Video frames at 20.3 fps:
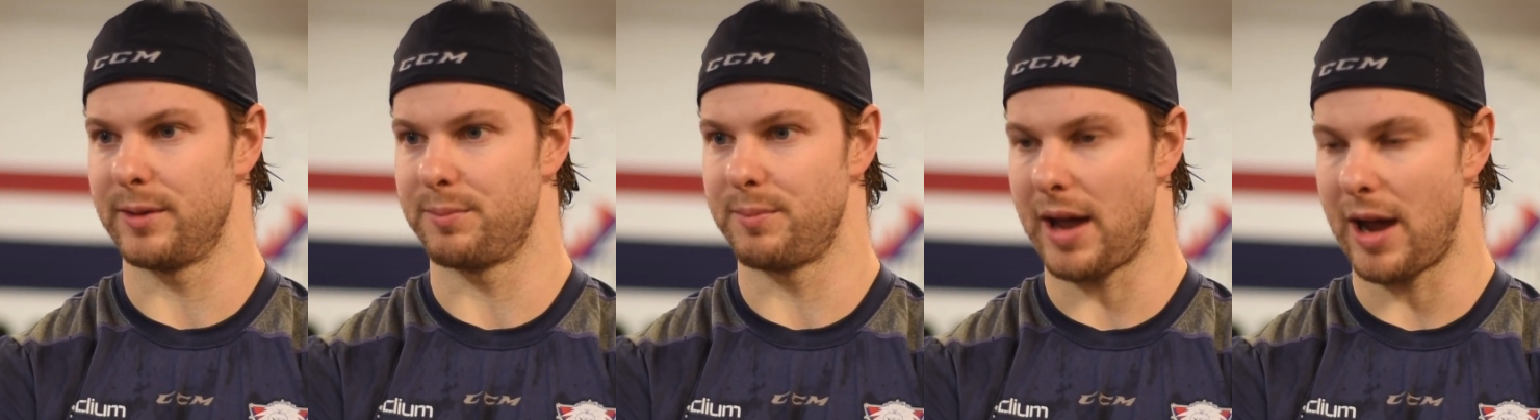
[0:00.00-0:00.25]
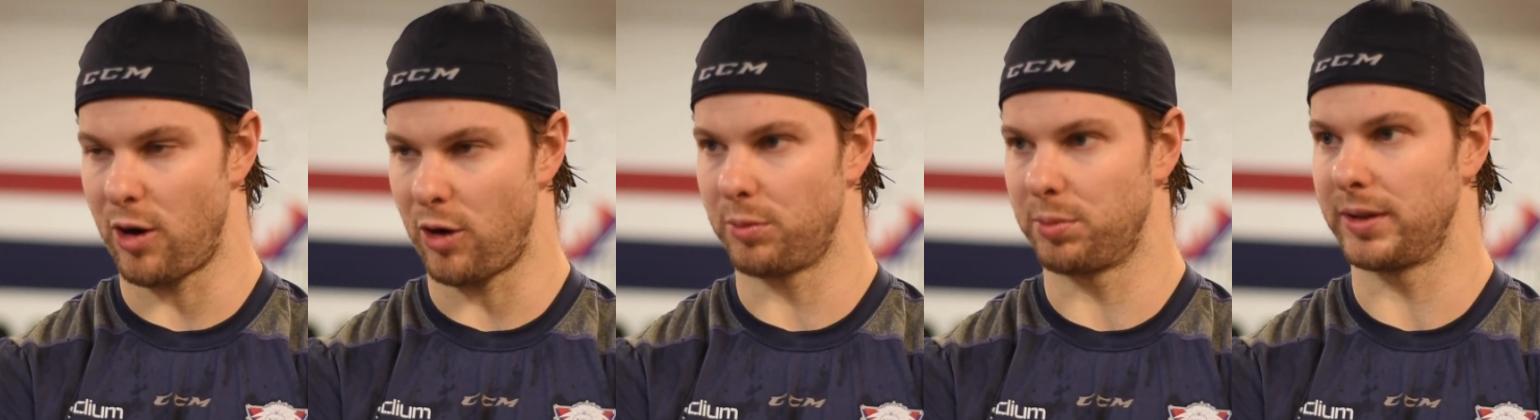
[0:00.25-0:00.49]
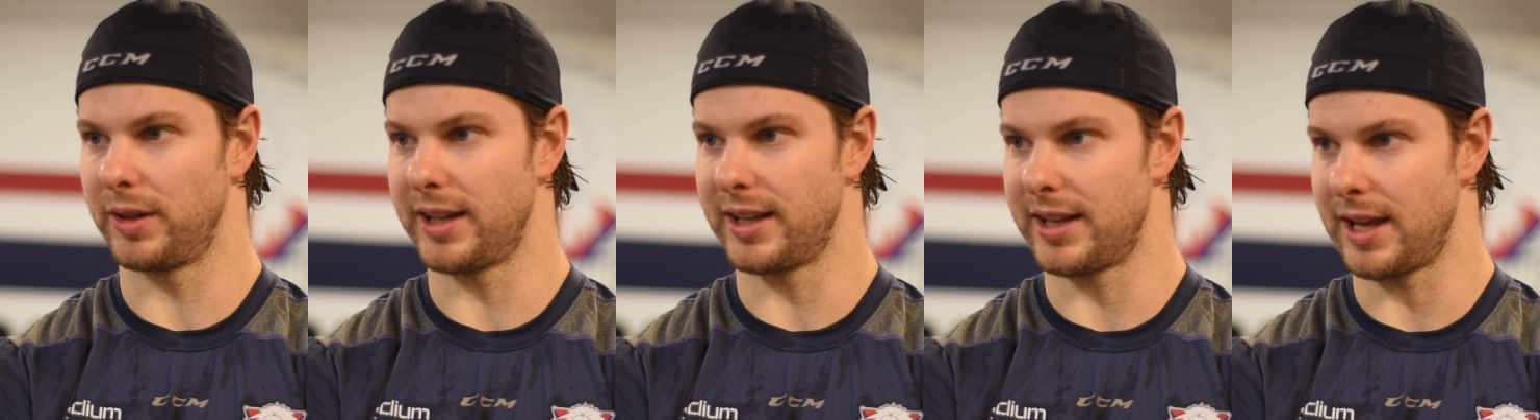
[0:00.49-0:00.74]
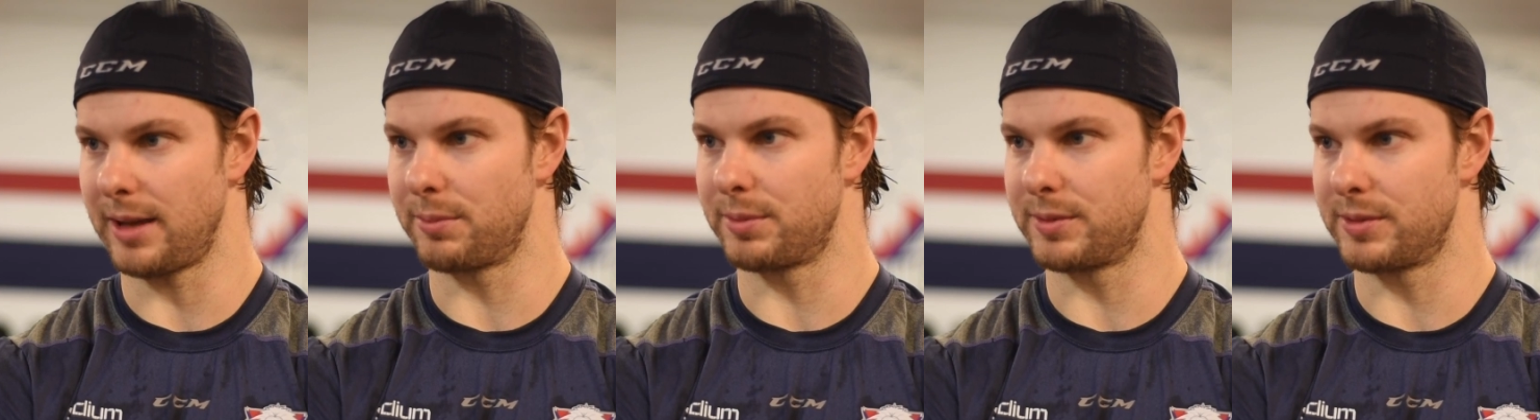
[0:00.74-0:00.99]
power play
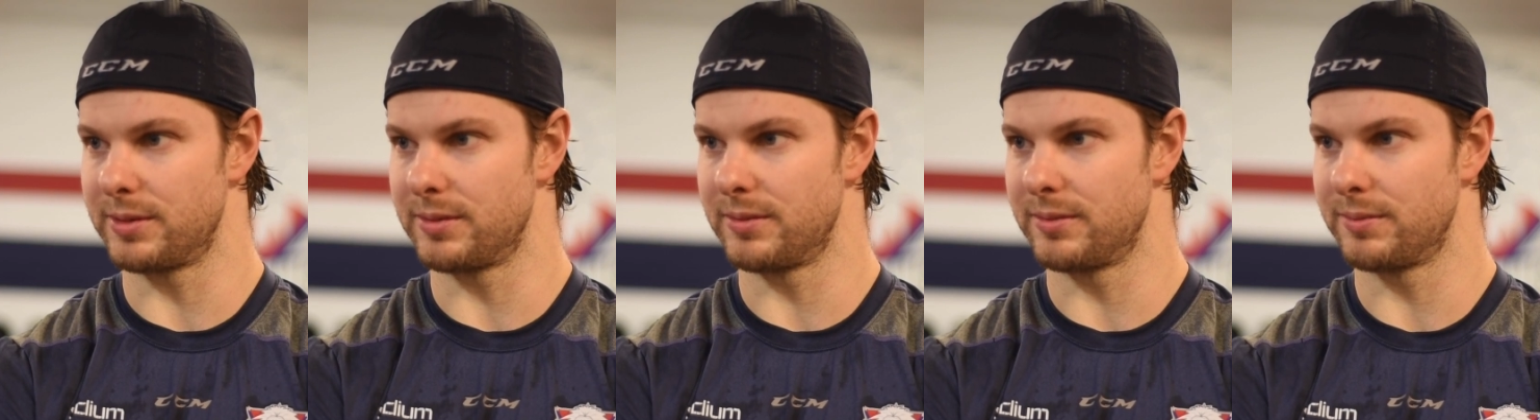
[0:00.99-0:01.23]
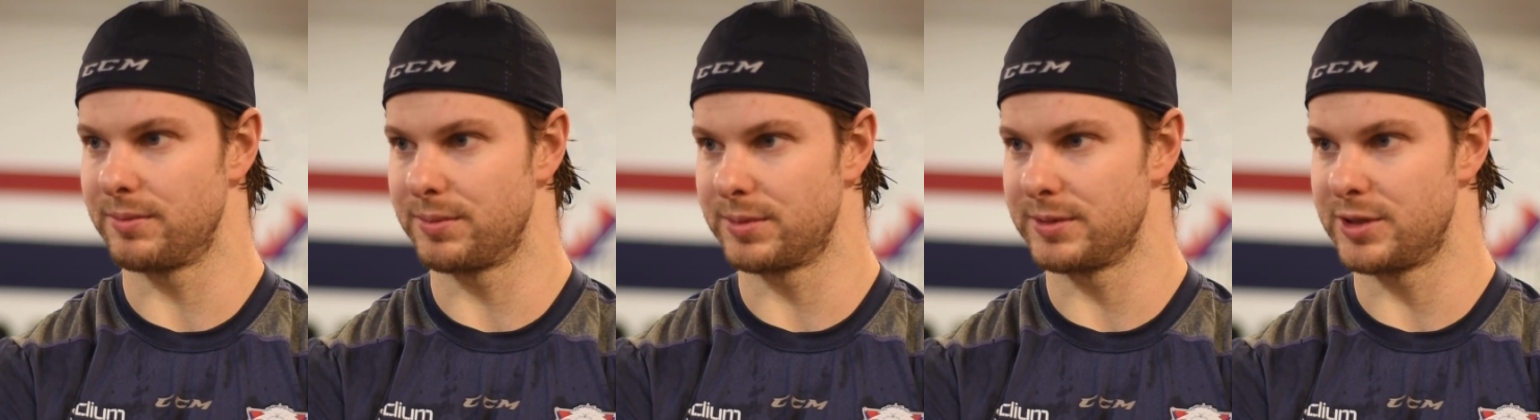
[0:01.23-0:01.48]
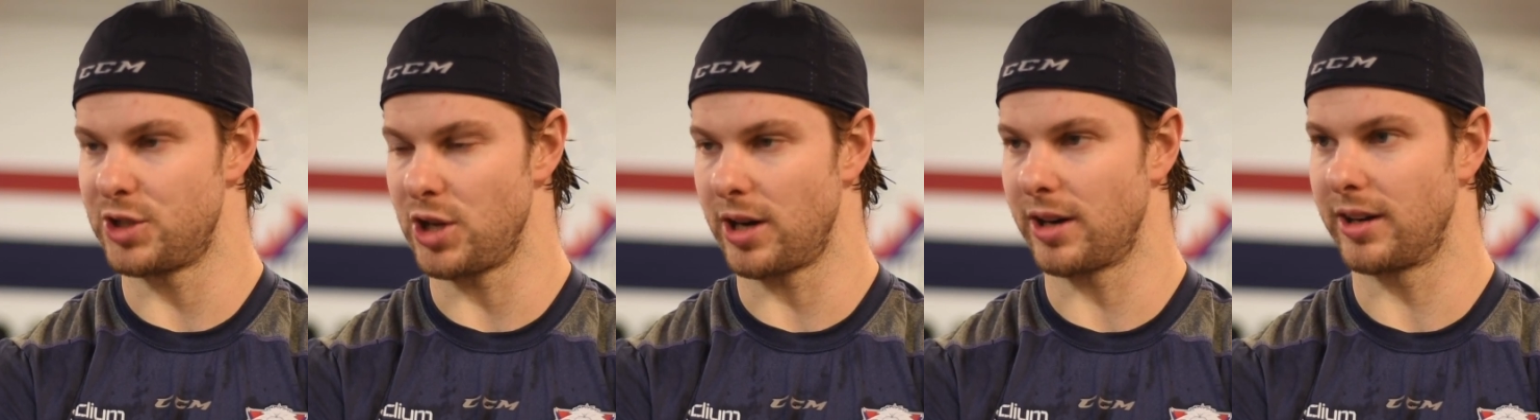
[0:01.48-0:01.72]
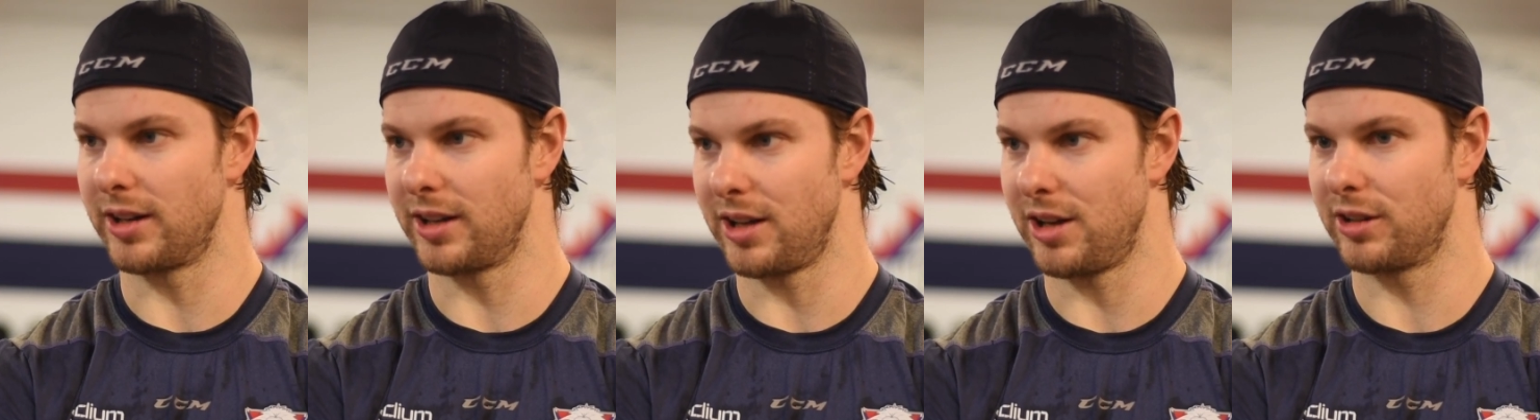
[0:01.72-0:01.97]
kept
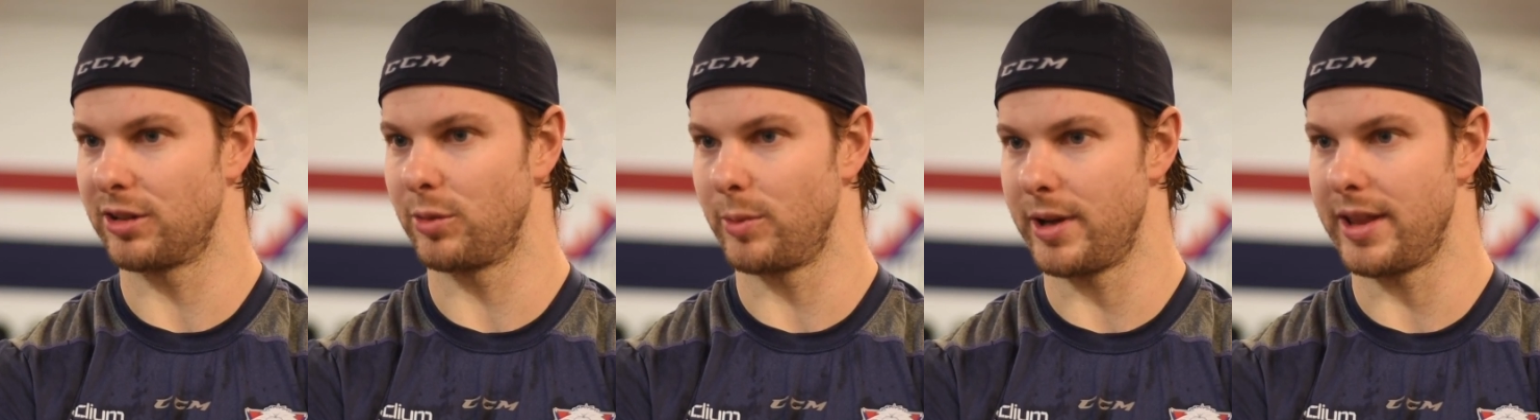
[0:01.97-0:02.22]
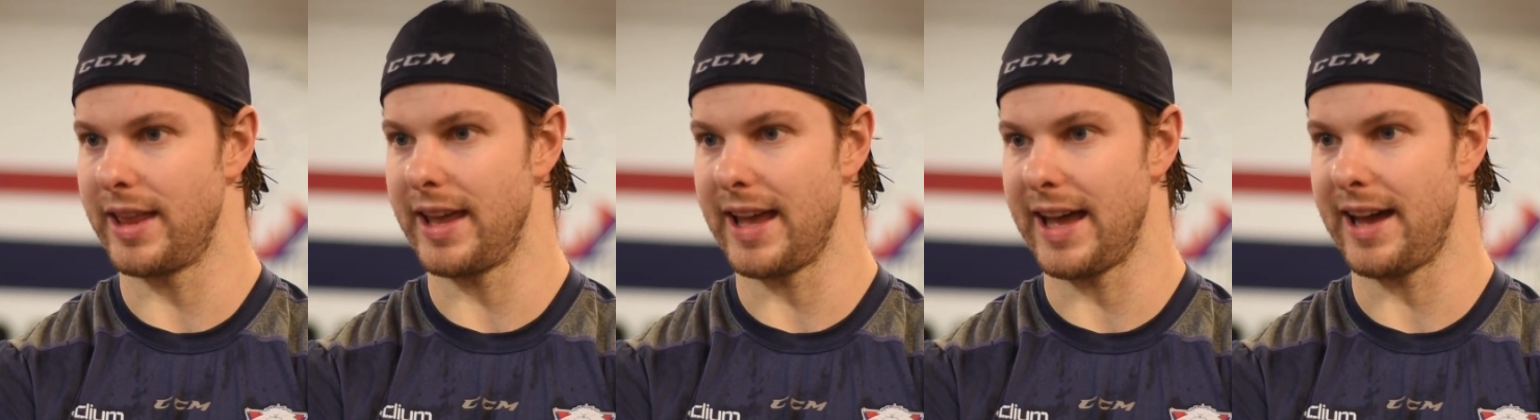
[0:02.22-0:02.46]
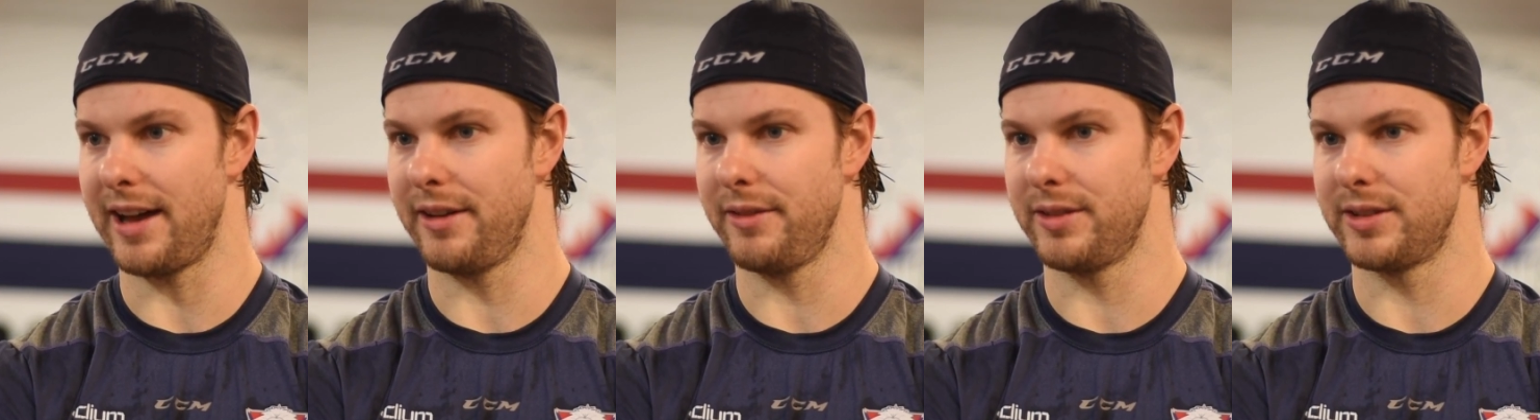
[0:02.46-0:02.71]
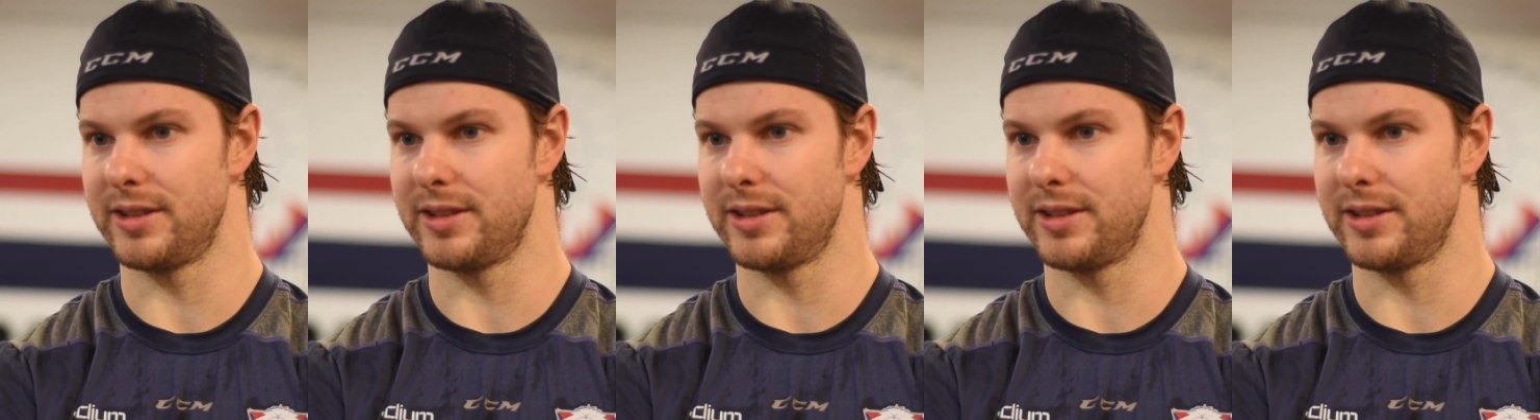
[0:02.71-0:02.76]
chugging along the way they have,